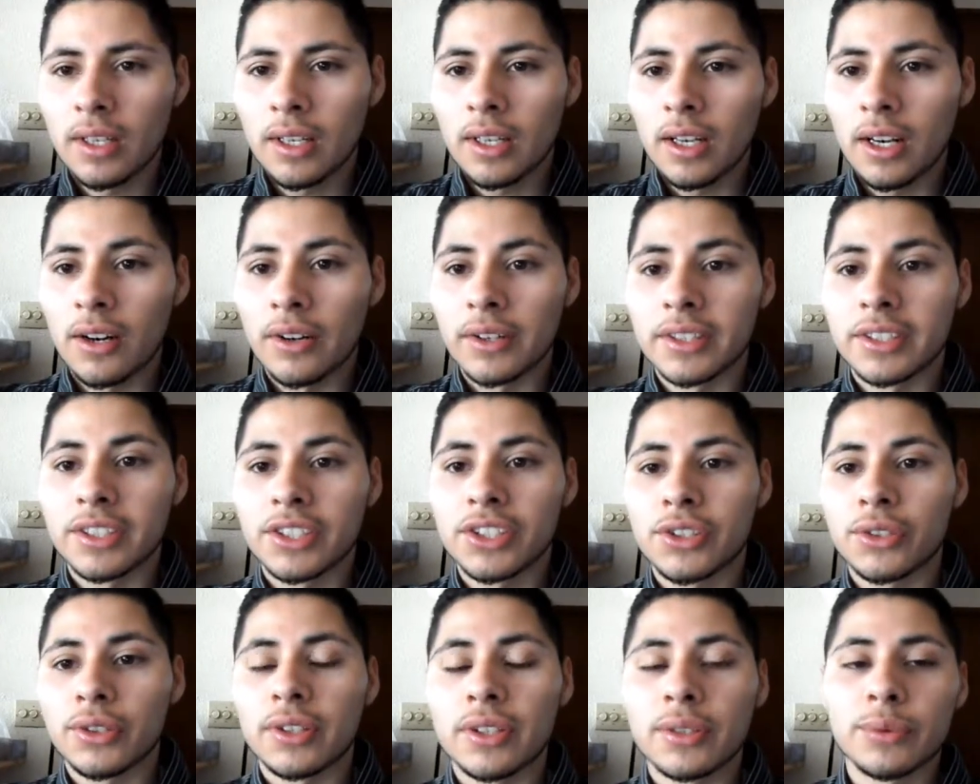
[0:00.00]
Alright,
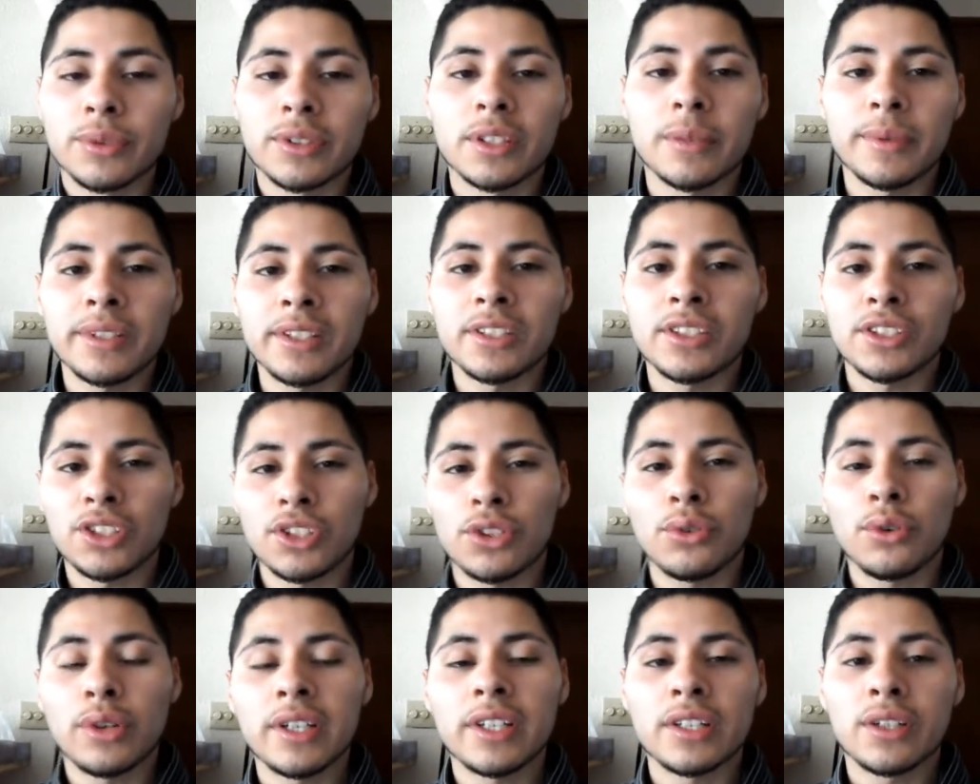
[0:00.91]
destroy. When something is
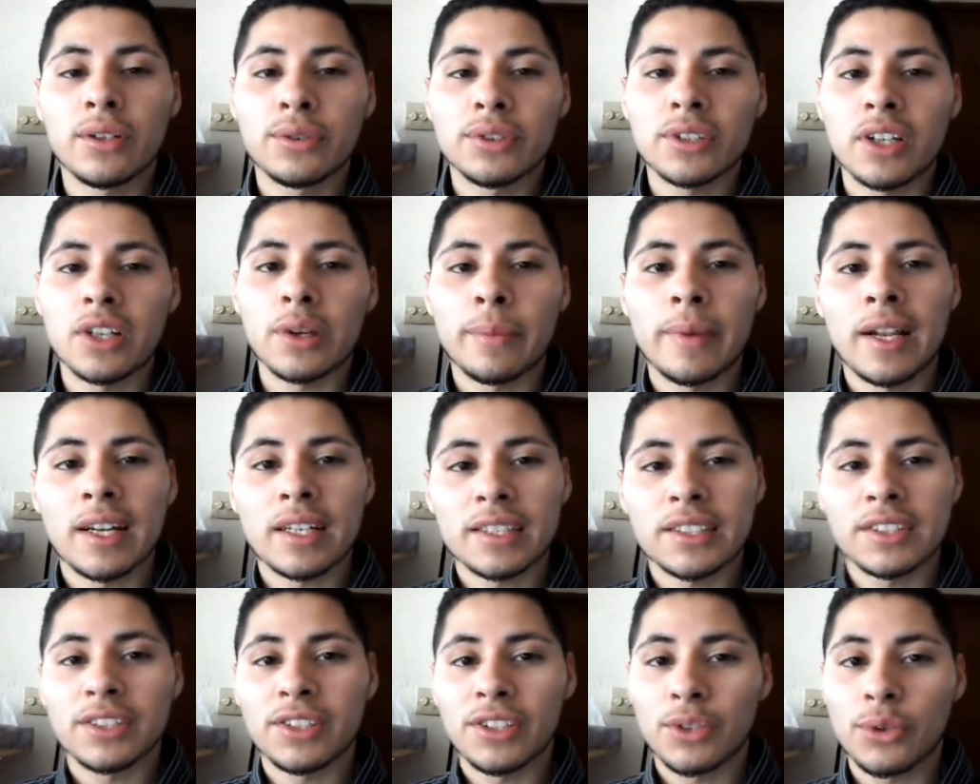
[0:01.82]
destroyed, it goes automatically
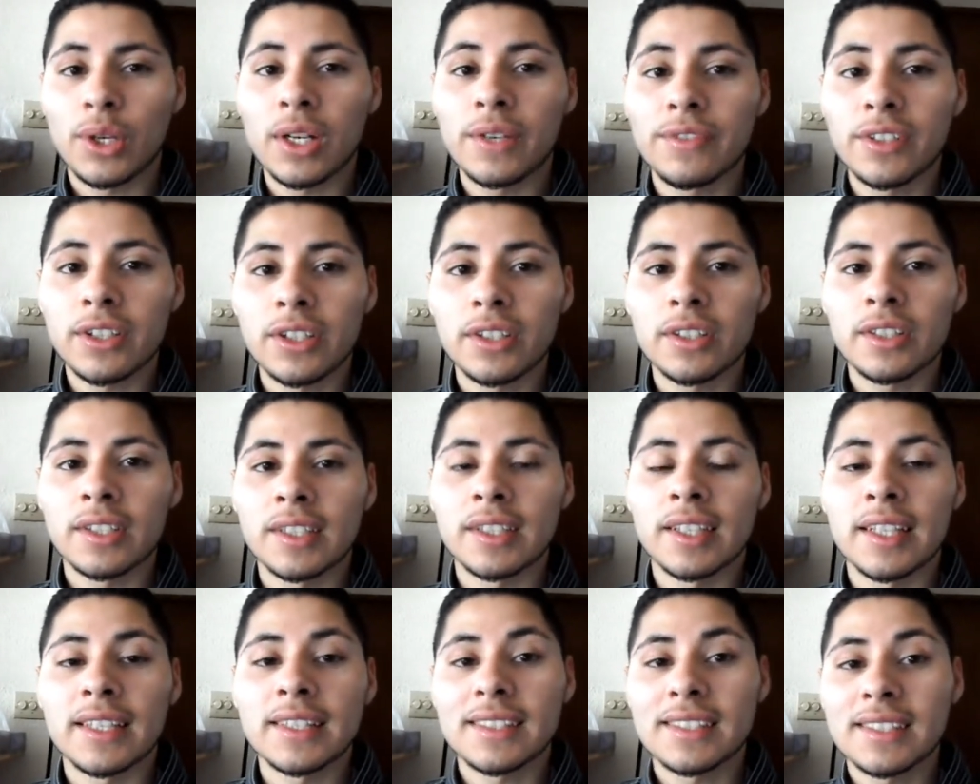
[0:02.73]
to the graveyard
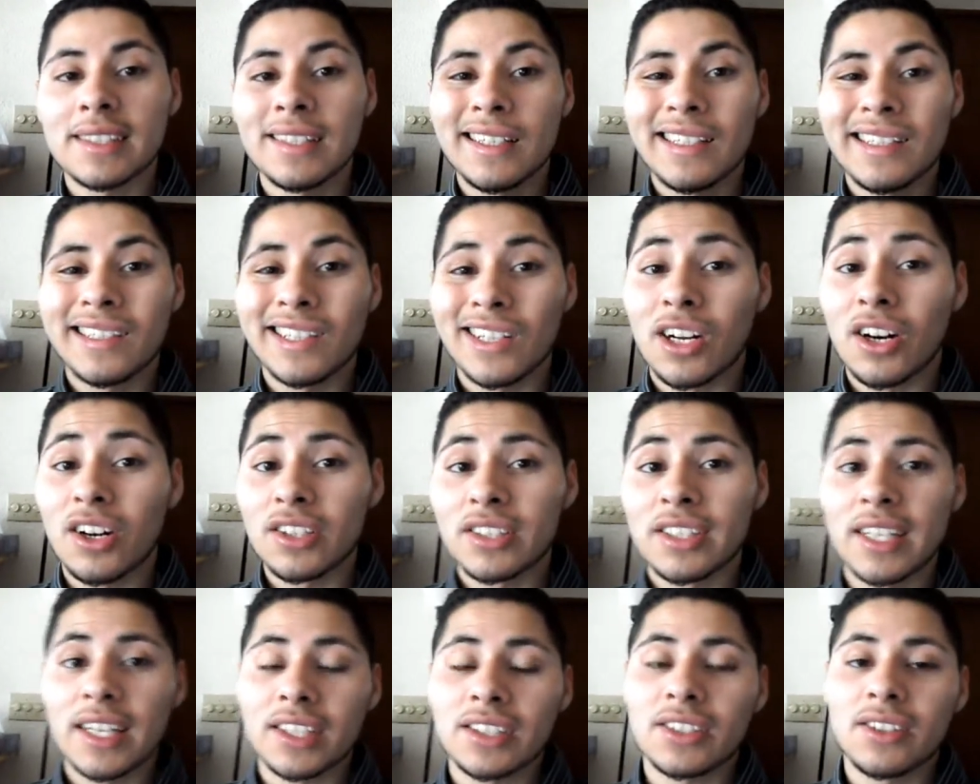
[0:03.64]
unless the card
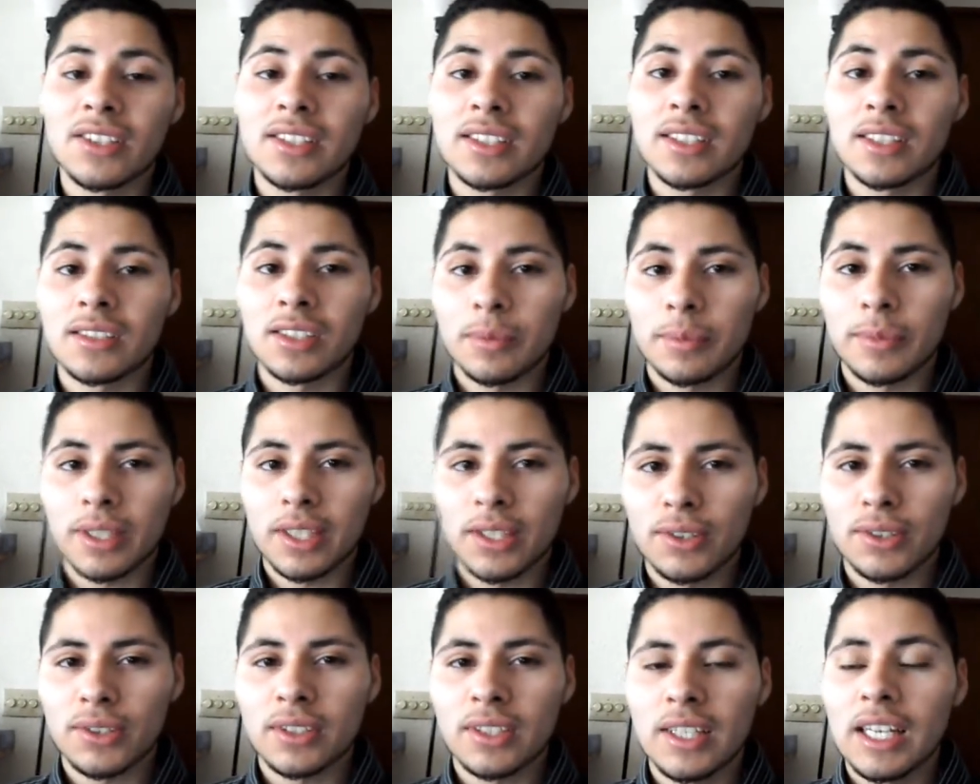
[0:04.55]
text on it says something
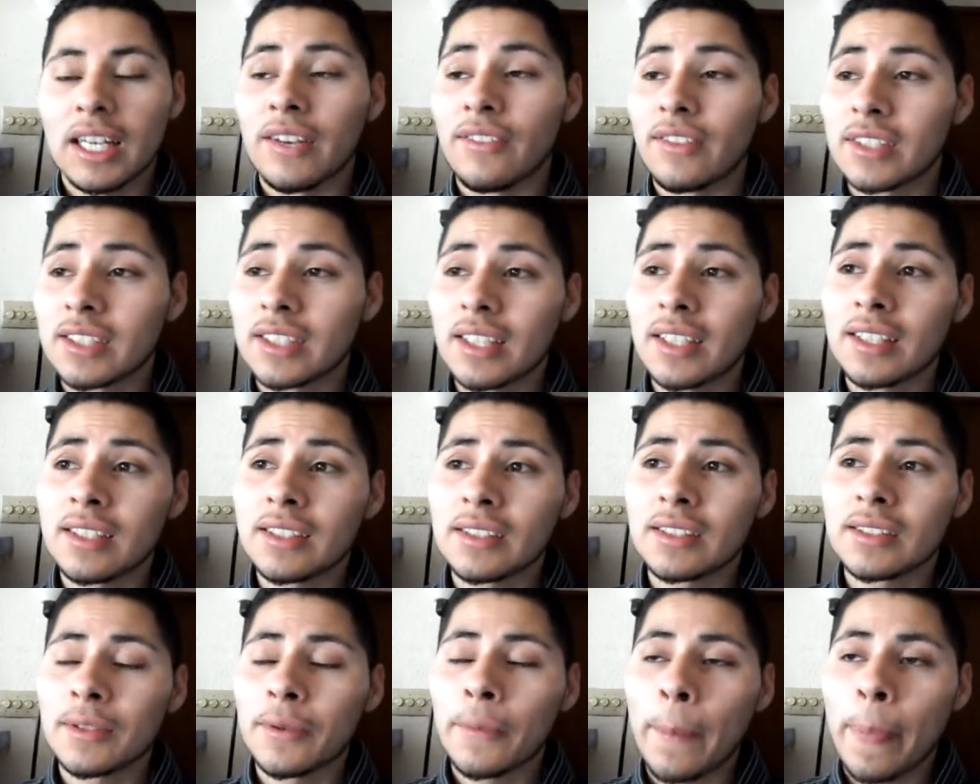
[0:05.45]
else. If it
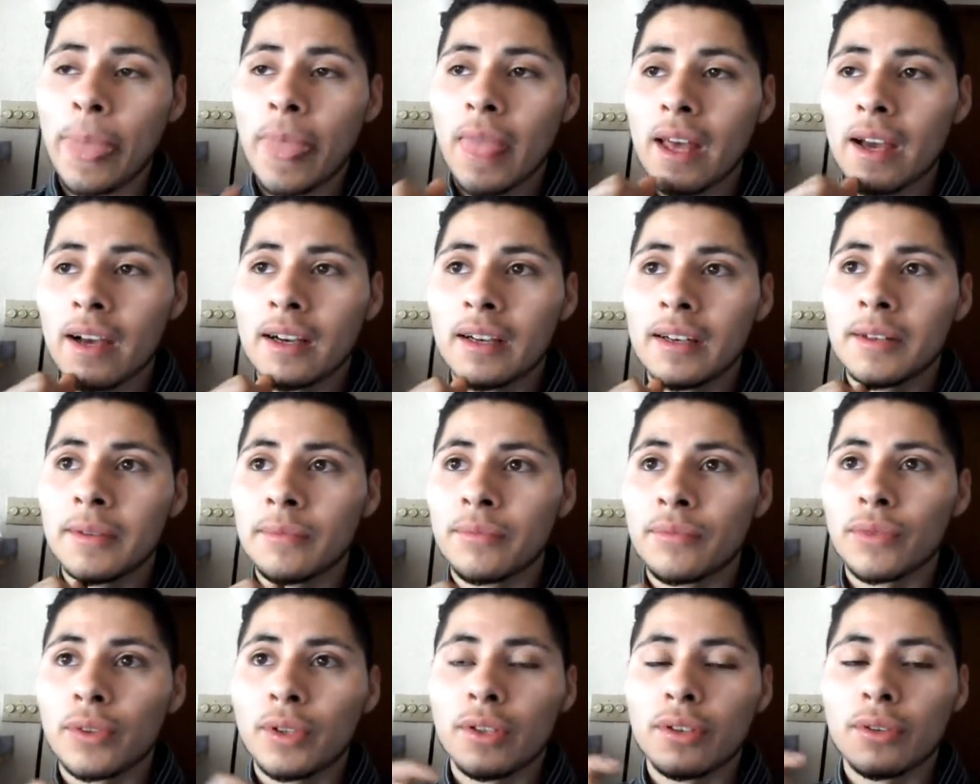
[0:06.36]
says
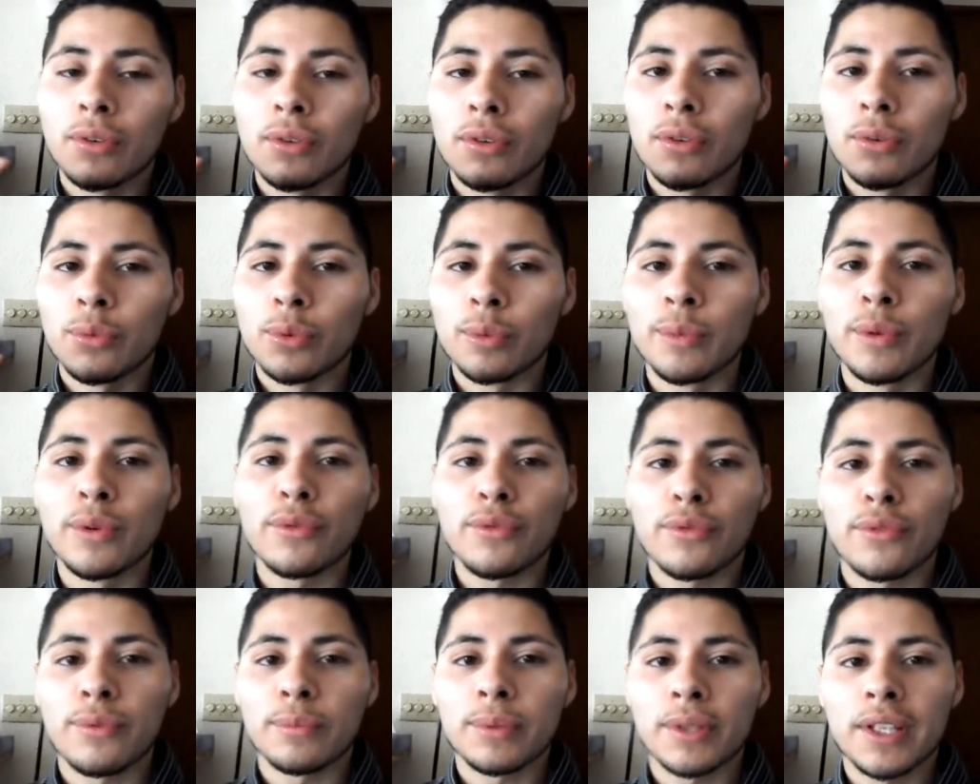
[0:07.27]
remove it
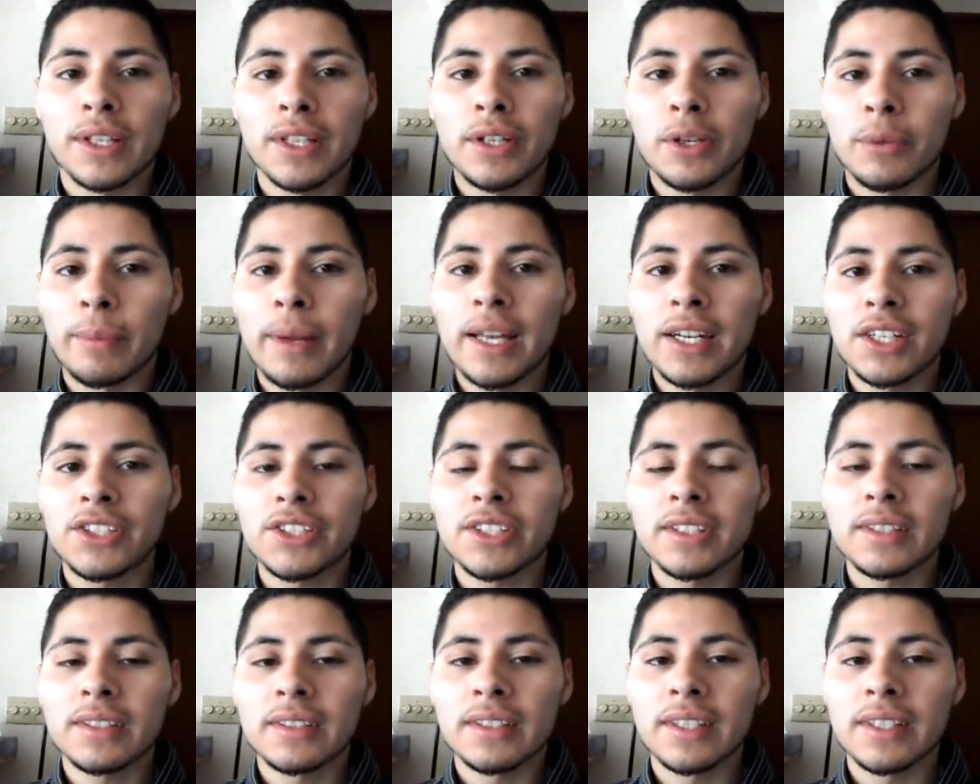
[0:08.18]
from play or banish it,